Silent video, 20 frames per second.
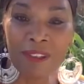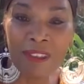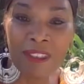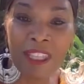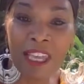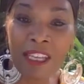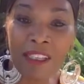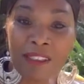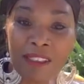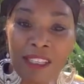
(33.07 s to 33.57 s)

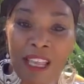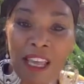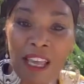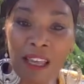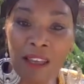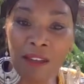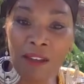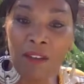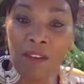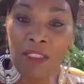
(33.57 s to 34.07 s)
they
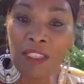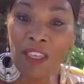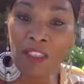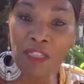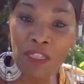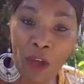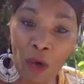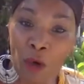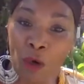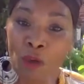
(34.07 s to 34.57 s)
say
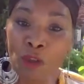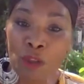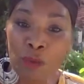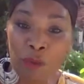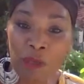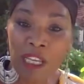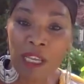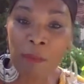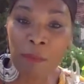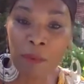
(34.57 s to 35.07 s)
that those
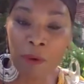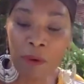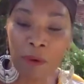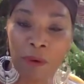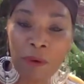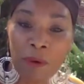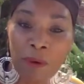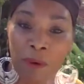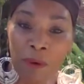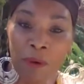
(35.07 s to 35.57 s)

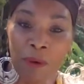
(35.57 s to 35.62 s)
people